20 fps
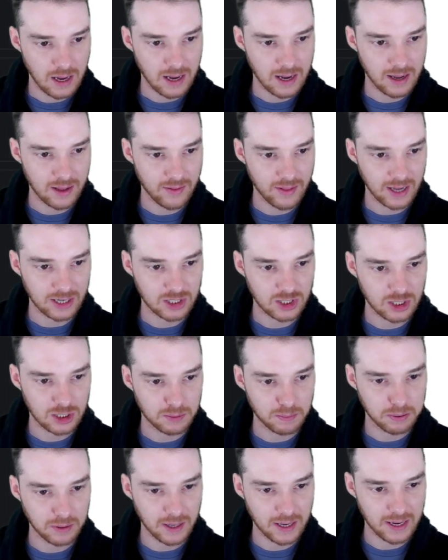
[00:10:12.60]
And that's
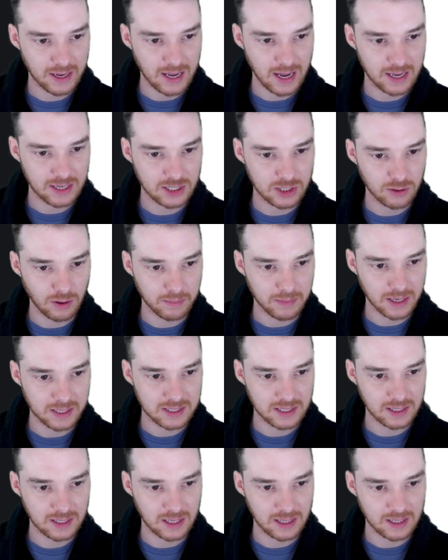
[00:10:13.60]
just play again. So I'm
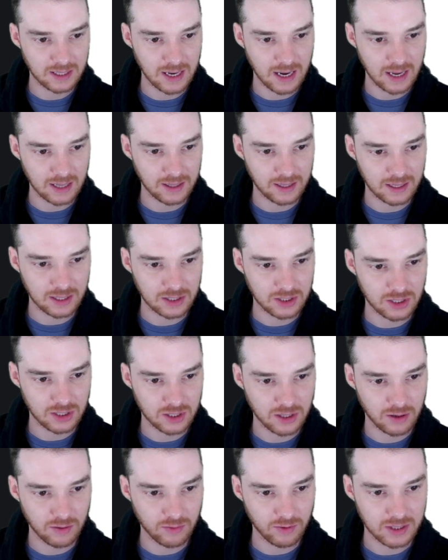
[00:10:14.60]
guessing, yeah, like it's just
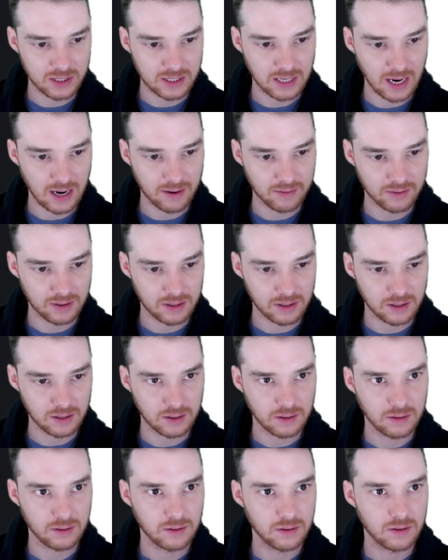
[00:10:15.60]
gonna reset
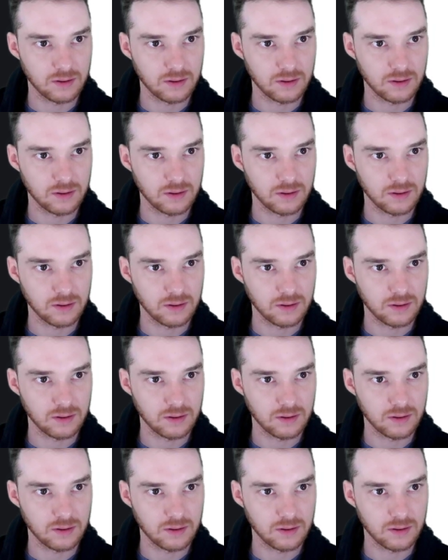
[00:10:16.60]
everything.